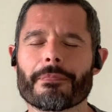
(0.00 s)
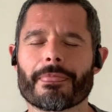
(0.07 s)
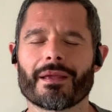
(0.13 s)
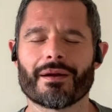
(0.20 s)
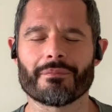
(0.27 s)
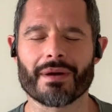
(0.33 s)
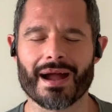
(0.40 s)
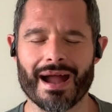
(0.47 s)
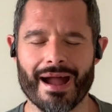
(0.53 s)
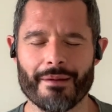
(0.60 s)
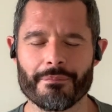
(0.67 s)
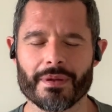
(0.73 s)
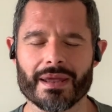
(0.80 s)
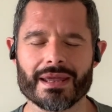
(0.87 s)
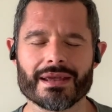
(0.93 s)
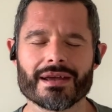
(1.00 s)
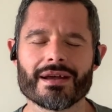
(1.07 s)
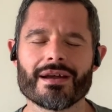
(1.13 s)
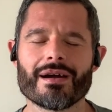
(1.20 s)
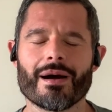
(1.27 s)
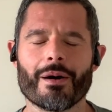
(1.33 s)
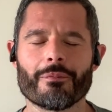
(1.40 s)
I'm happy,
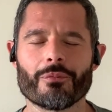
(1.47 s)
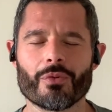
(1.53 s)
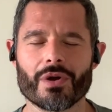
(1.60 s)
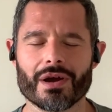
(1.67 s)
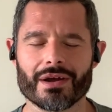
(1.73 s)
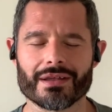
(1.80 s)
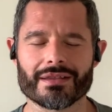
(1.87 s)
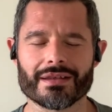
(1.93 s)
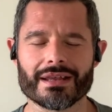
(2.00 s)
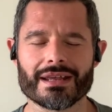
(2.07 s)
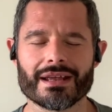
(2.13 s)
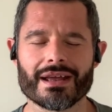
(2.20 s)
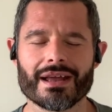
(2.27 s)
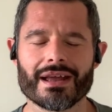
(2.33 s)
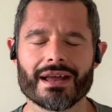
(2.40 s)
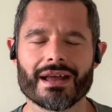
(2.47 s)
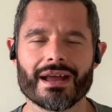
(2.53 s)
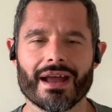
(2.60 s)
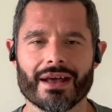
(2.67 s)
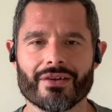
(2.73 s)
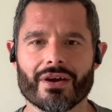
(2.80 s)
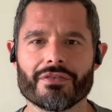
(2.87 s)
I'm worthy,
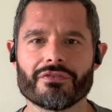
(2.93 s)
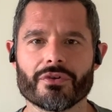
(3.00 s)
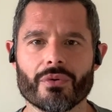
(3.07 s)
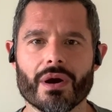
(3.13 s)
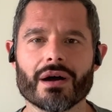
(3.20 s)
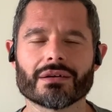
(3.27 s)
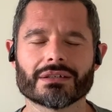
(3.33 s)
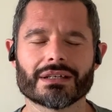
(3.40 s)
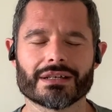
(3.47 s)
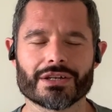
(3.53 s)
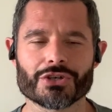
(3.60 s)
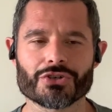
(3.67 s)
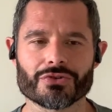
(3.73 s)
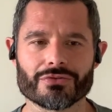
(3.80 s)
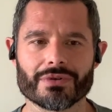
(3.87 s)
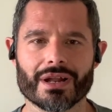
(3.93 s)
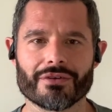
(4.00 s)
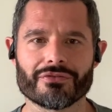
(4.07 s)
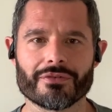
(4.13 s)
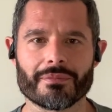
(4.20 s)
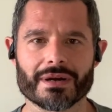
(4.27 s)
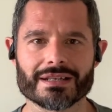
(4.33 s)
and I feel unconditional
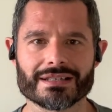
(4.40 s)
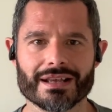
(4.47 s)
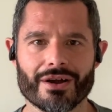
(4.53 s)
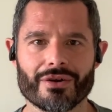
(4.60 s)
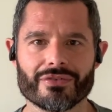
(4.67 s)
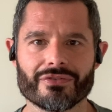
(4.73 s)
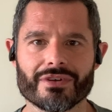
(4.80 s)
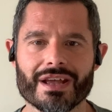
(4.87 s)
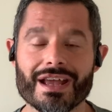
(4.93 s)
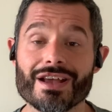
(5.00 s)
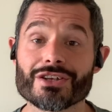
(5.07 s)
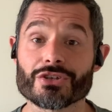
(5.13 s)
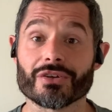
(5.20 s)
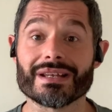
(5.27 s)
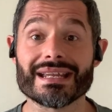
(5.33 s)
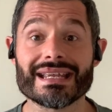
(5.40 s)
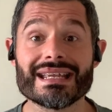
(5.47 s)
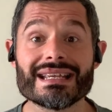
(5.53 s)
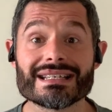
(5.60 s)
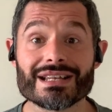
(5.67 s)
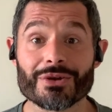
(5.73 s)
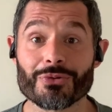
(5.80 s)
love for myself. So be
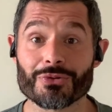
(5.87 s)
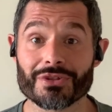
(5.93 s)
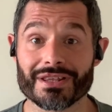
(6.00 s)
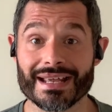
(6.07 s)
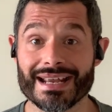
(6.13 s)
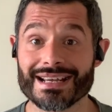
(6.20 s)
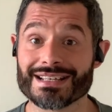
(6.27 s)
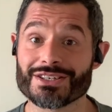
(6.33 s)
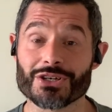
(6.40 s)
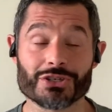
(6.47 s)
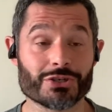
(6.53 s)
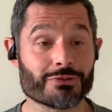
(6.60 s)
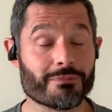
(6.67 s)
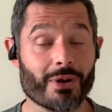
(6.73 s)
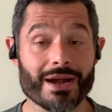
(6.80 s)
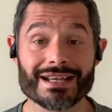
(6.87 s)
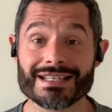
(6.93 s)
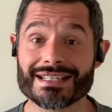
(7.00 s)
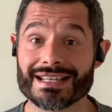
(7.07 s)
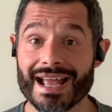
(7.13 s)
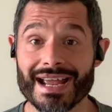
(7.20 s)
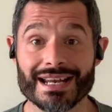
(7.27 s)
these little things, just by
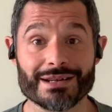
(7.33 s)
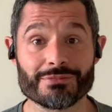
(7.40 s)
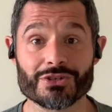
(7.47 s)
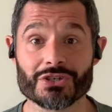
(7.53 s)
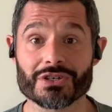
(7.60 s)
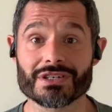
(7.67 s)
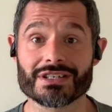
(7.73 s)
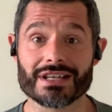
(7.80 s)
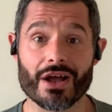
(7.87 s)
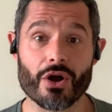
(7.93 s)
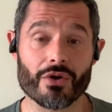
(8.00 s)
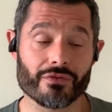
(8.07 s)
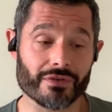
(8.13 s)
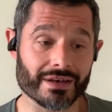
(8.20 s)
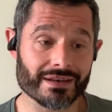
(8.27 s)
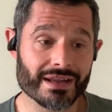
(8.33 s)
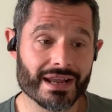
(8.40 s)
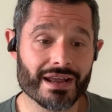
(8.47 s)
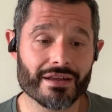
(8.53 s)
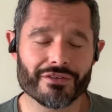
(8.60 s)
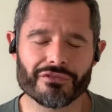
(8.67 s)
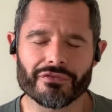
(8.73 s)
saying them to yourself and
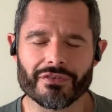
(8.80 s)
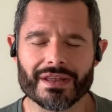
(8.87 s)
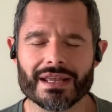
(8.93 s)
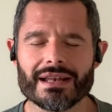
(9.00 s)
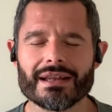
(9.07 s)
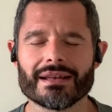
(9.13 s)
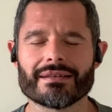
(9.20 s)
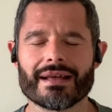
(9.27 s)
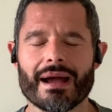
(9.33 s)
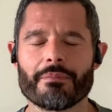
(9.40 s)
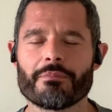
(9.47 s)
feeling that